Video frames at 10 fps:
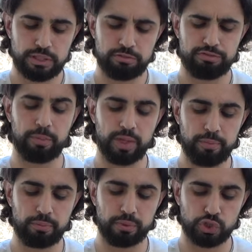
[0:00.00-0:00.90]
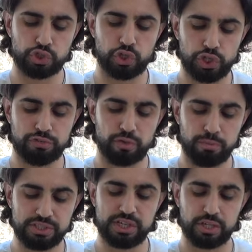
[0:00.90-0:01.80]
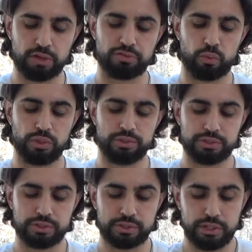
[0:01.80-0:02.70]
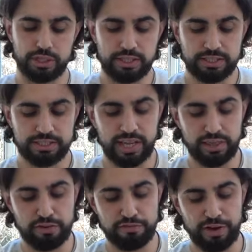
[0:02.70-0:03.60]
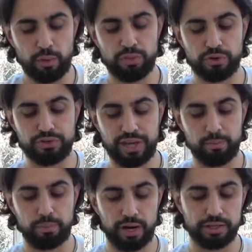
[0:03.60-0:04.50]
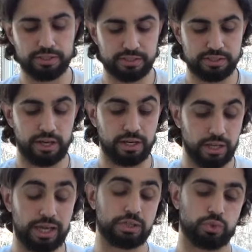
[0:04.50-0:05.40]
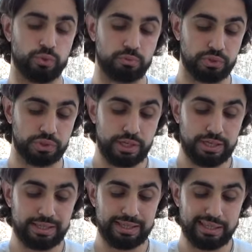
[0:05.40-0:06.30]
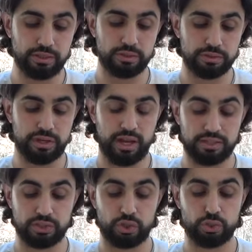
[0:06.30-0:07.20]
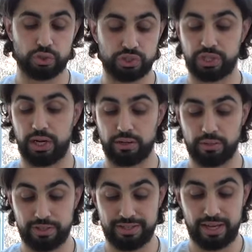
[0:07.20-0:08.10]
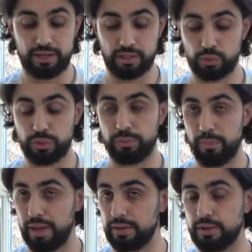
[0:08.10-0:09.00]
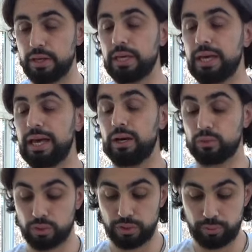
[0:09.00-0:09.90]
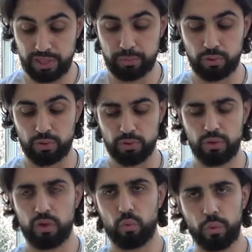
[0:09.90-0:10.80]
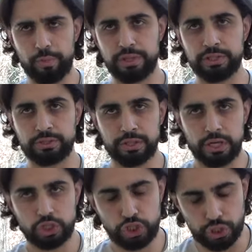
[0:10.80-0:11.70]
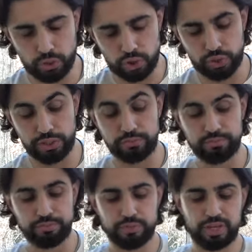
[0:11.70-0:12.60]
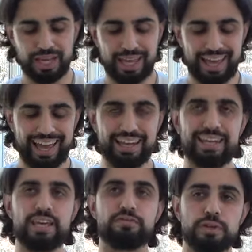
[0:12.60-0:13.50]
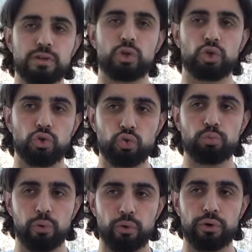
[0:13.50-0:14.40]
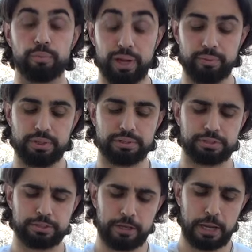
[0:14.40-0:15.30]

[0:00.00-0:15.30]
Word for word: Family members searching for missing loved ones say they found their dead bodies inside classrooms, killed execution style. The dead included men, elderly people, women, children, and even newborn babies.